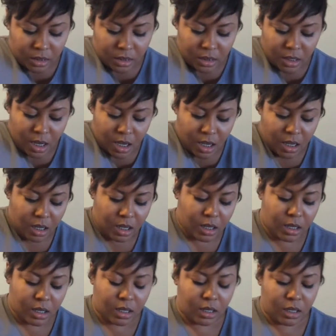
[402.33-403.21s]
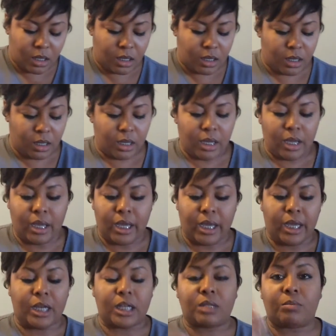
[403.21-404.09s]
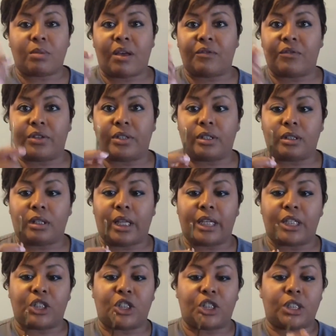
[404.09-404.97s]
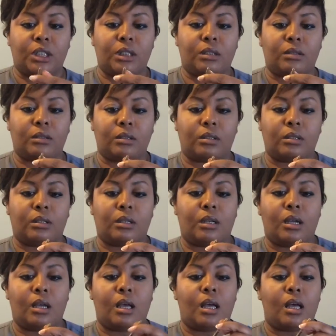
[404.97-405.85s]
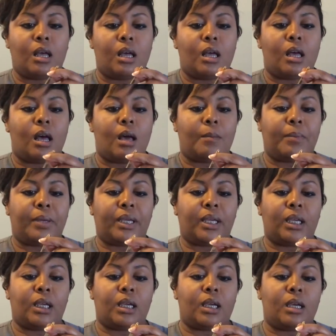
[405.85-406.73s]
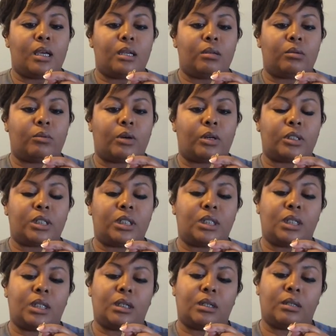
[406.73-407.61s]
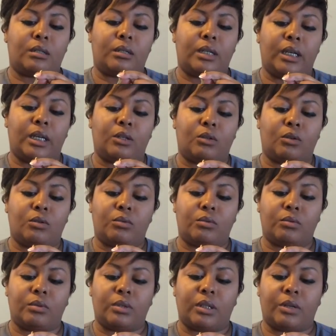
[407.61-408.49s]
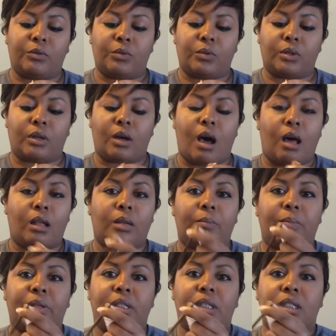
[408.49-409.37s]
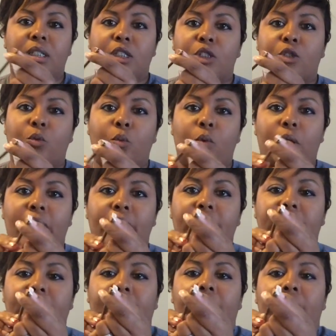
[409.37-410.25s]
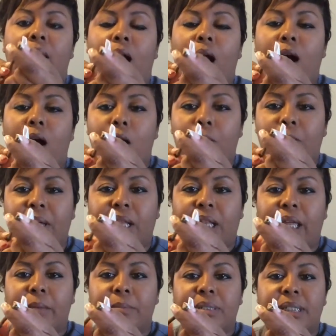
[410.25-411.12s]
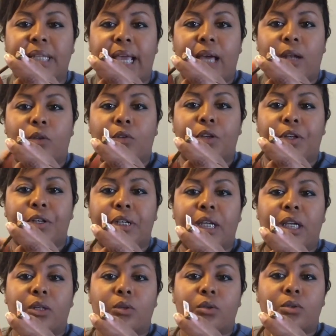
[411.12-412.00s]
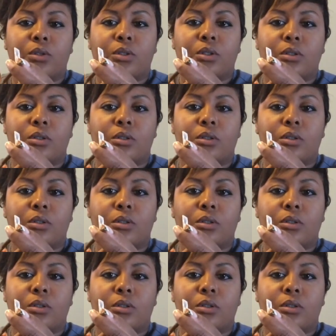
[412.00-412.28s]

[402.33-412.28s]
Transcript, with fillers: And here's my ventilation pen or needle, whatever you want to call it. But this is the one that clamps down on your needles.